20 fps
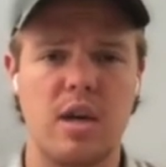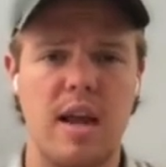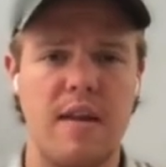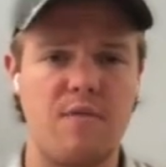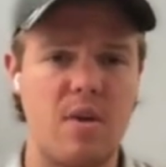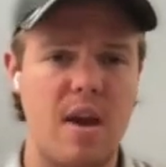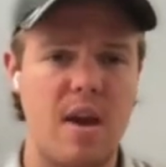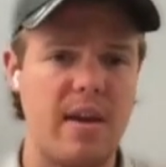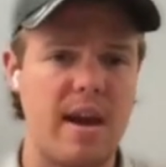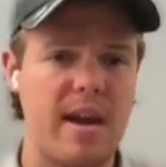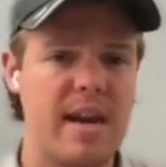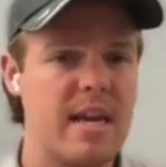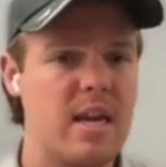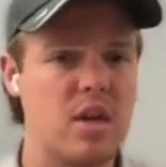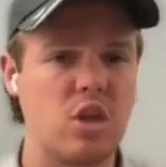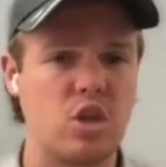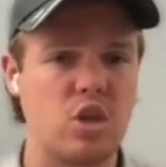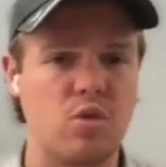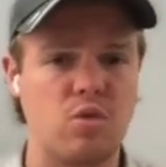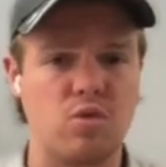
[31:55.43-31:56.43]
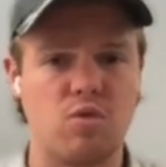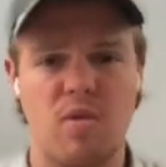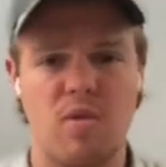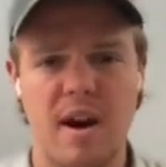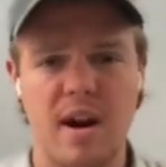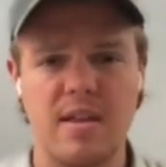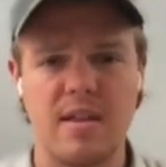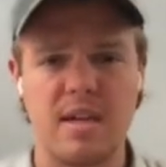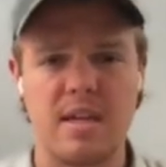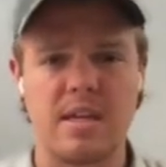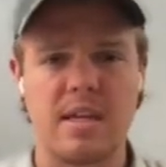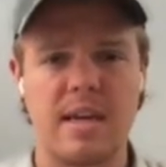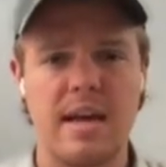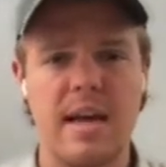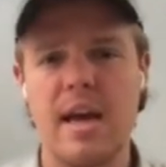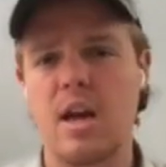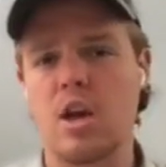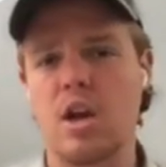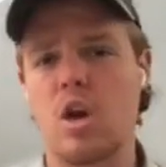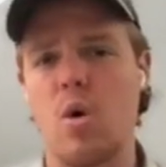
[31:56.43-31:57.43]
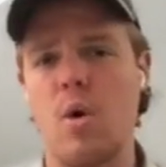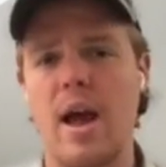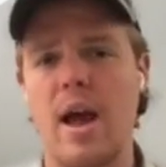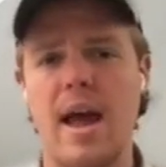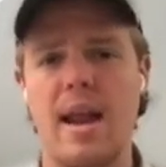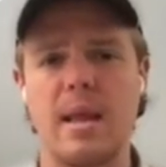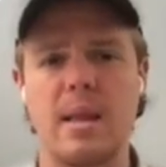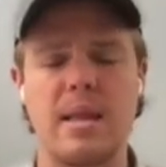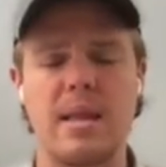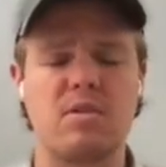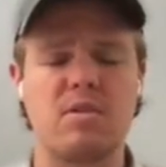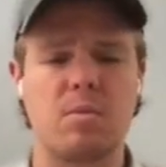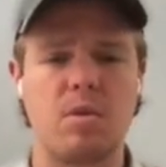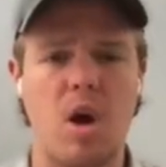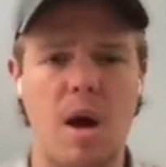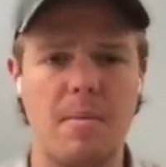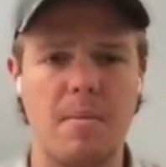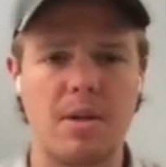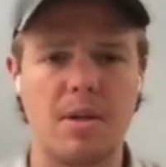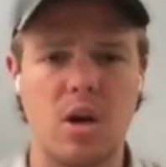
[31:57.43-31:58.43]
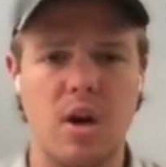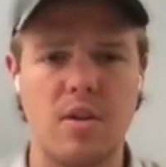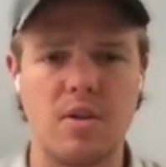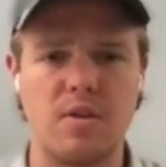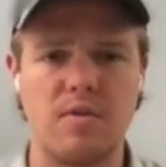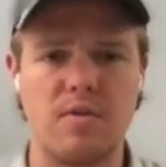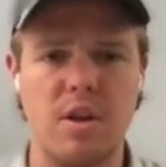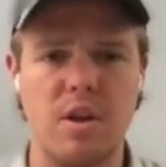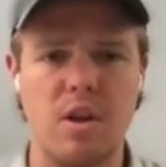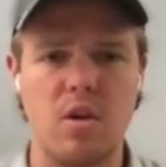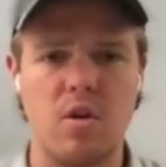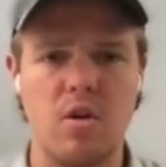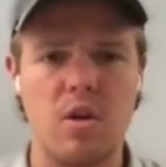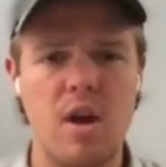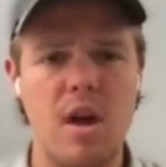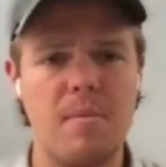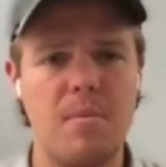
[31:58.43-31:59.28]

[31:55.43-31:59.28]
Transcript: If you have any issues running this, go ahead and leave some comments on this video.